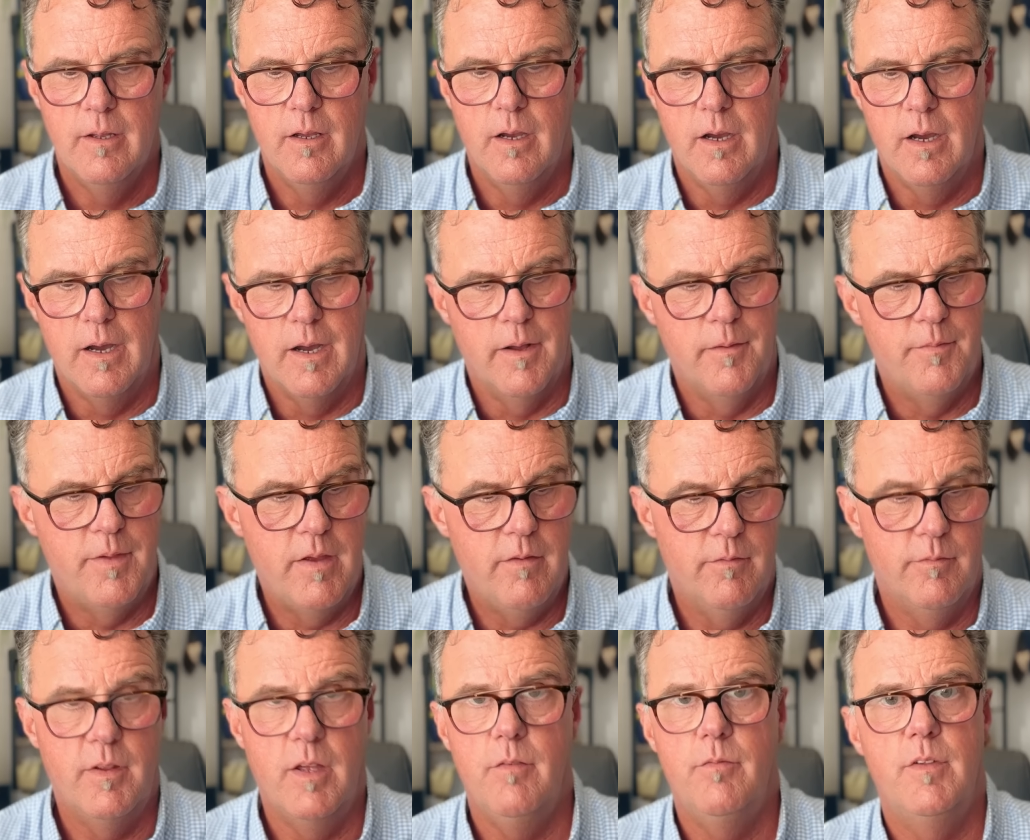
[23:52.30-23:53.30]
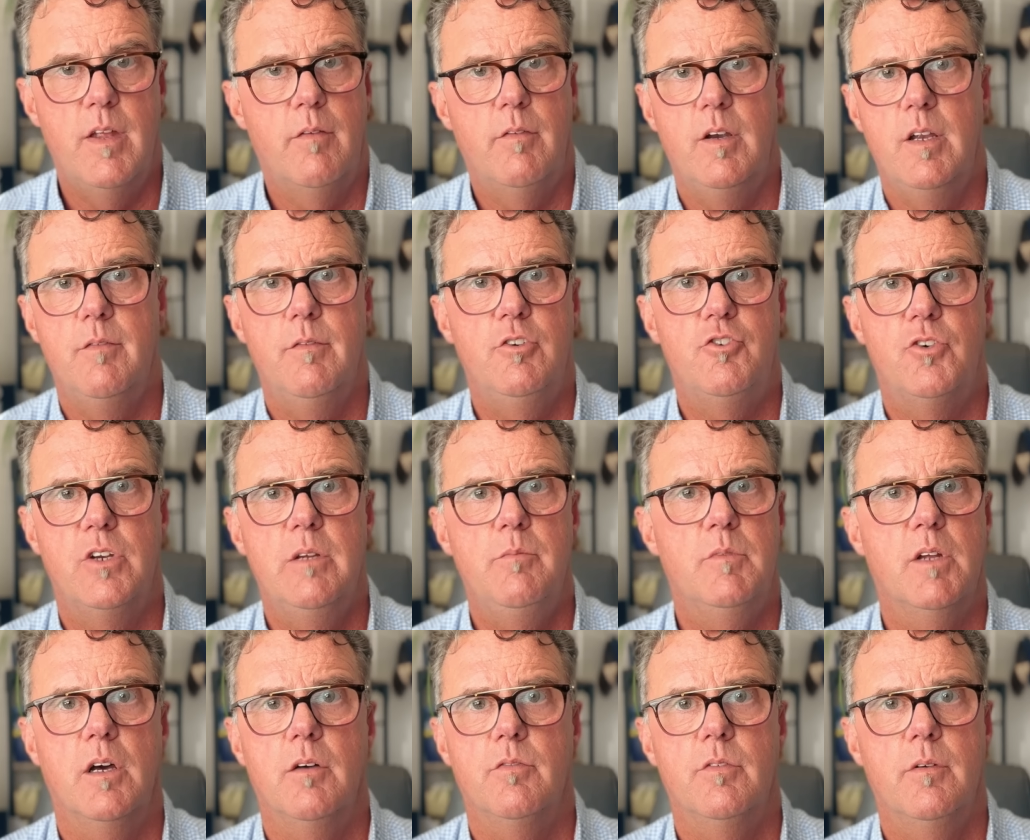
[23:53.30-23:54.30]
Uh, they, they've never even dreamed
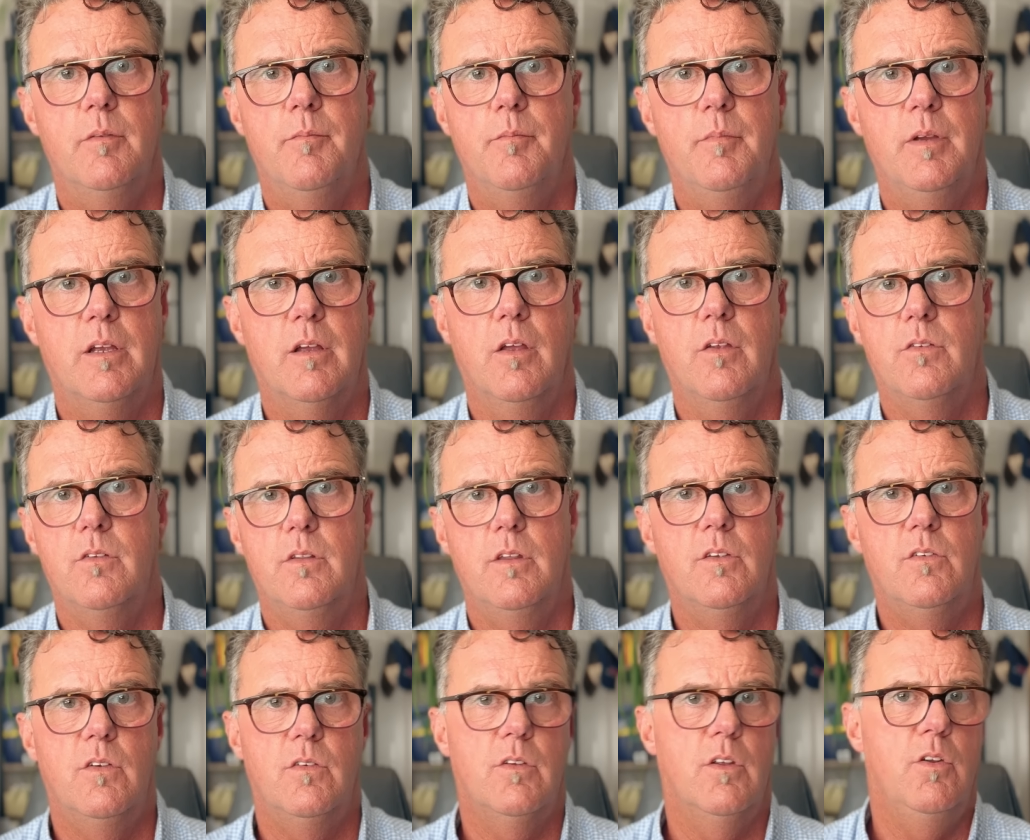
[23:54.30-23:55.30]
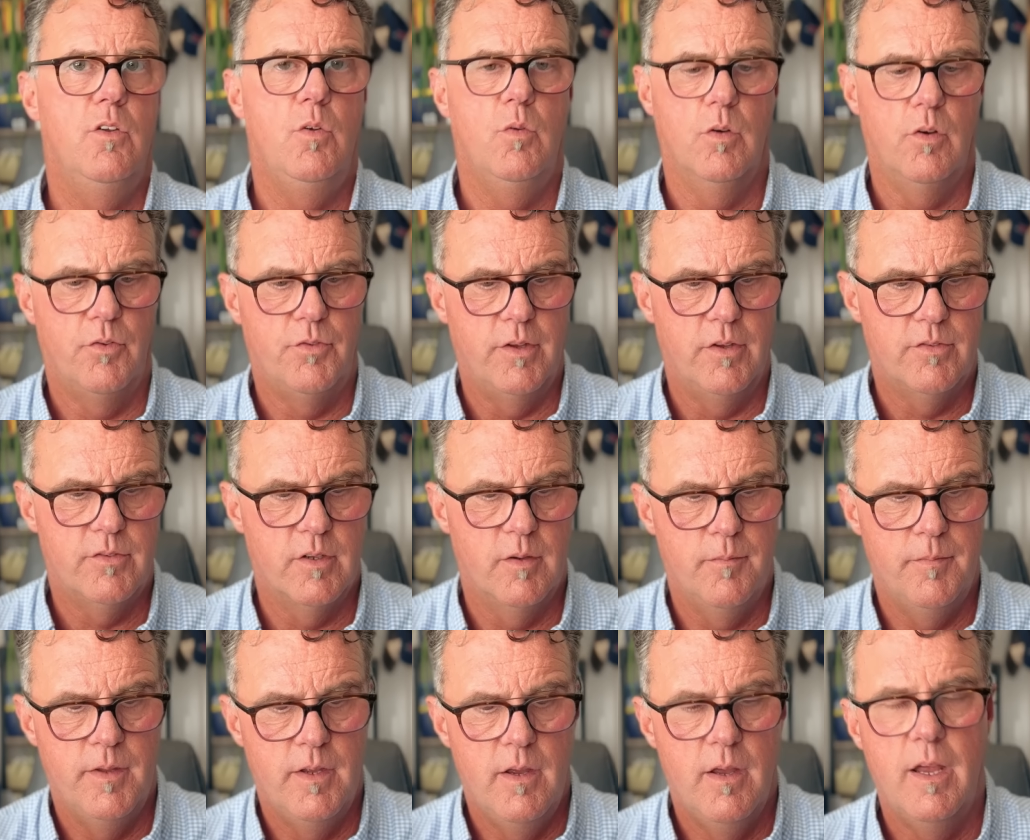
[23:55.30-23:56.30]
of because this is a newer
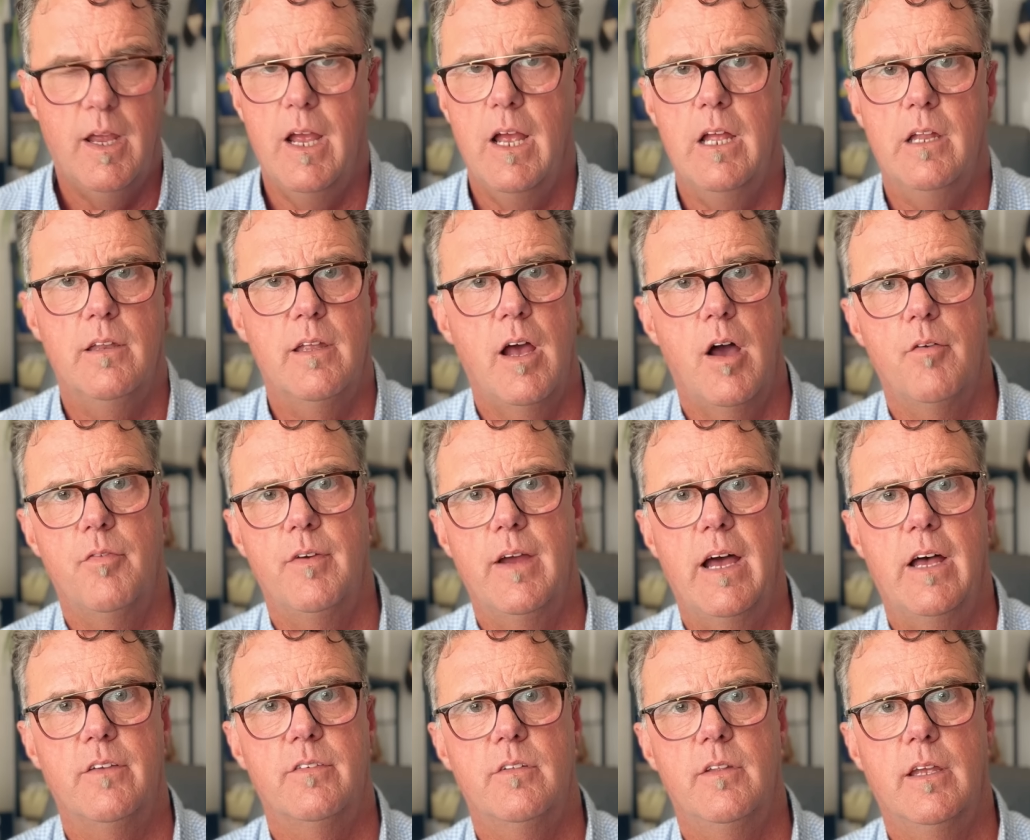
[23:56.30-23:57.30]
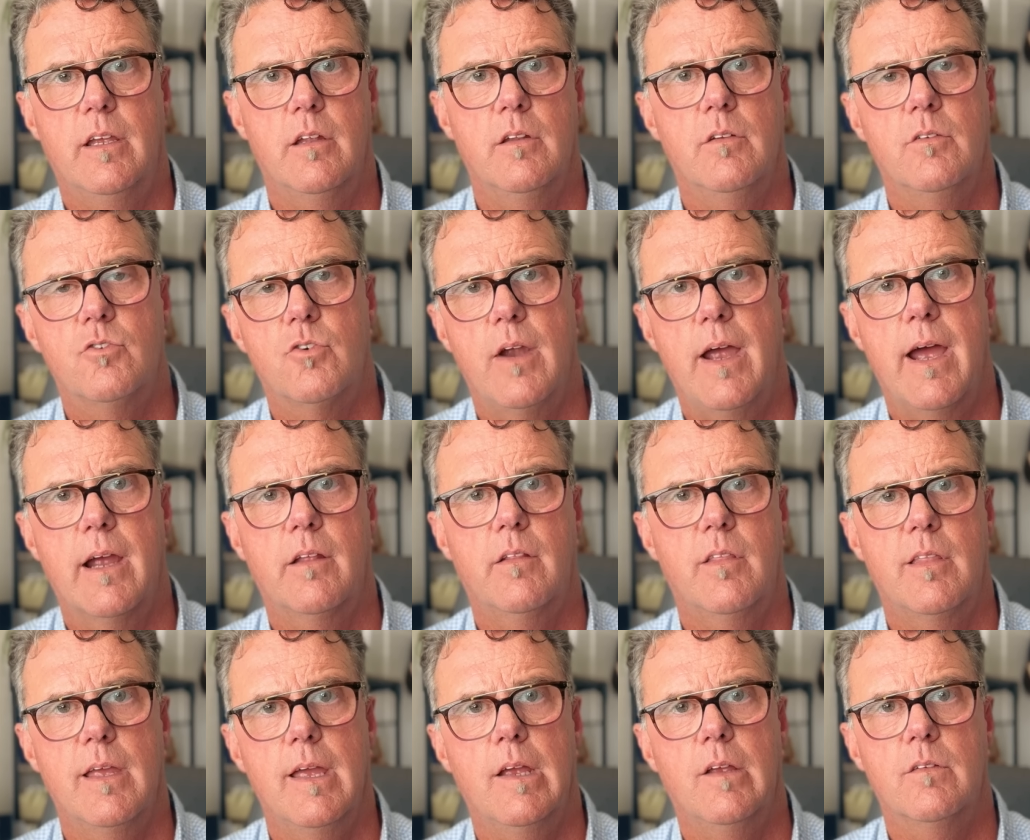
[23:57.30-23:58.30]
system and how fast they can track
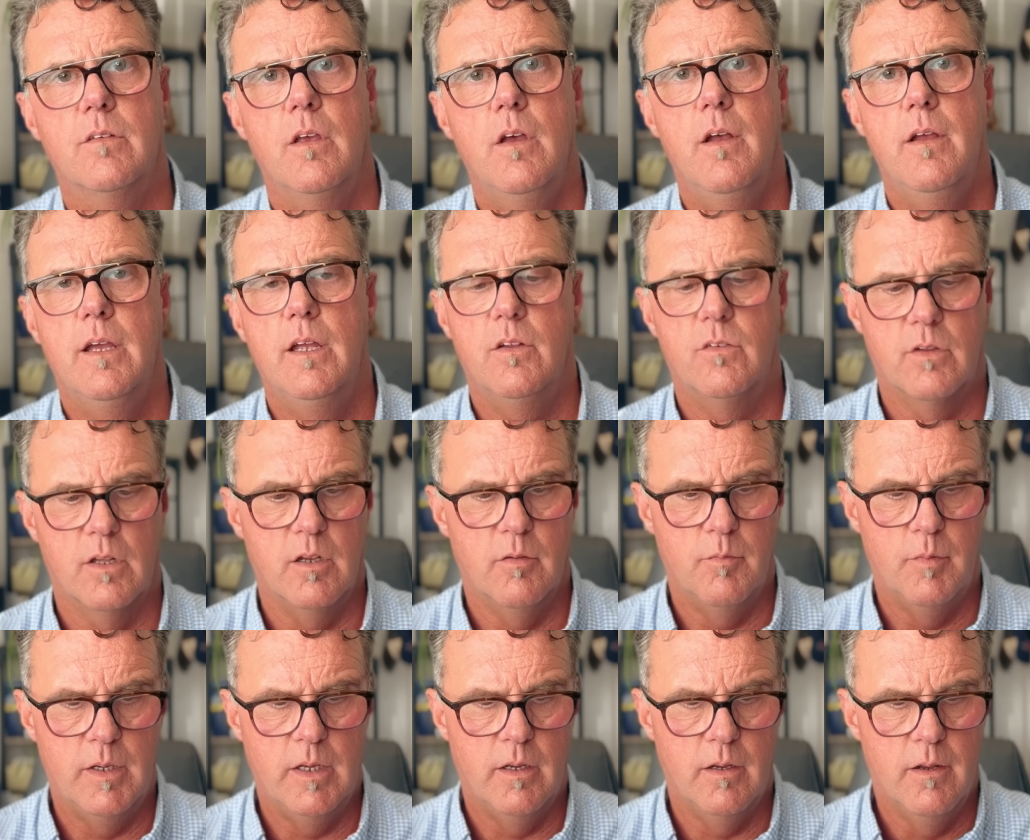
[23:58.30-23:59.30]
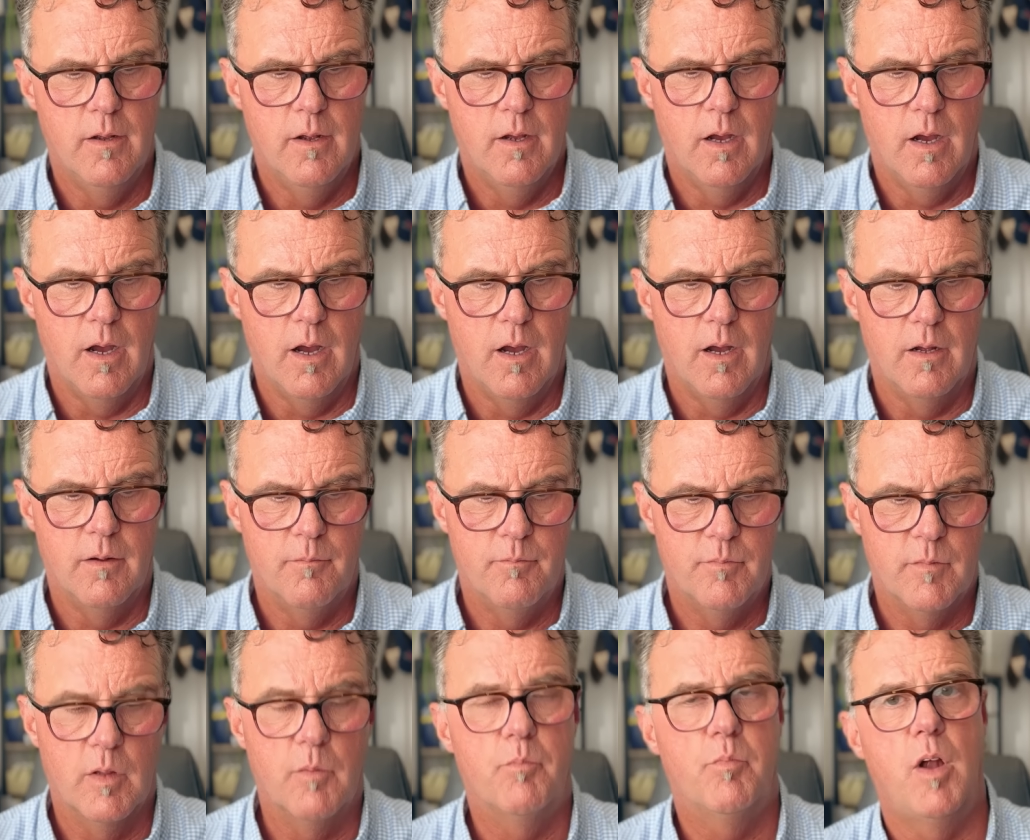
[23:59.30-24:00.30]
things is going to be uh,
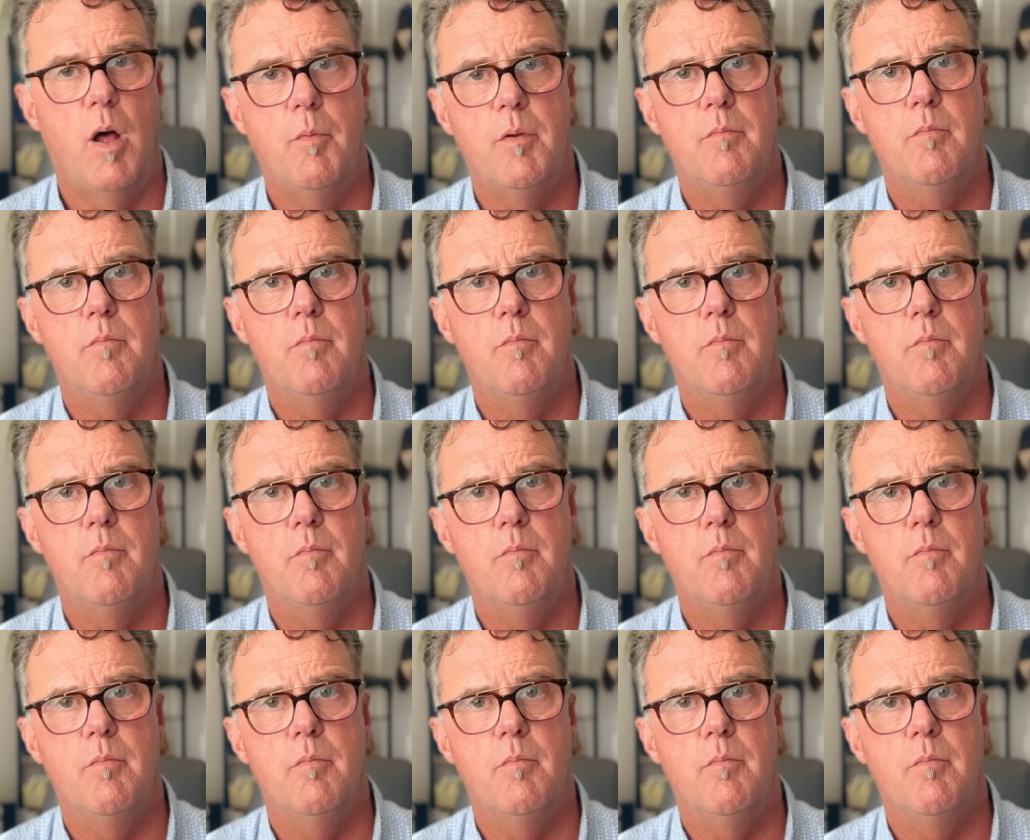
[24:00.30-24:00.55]
probably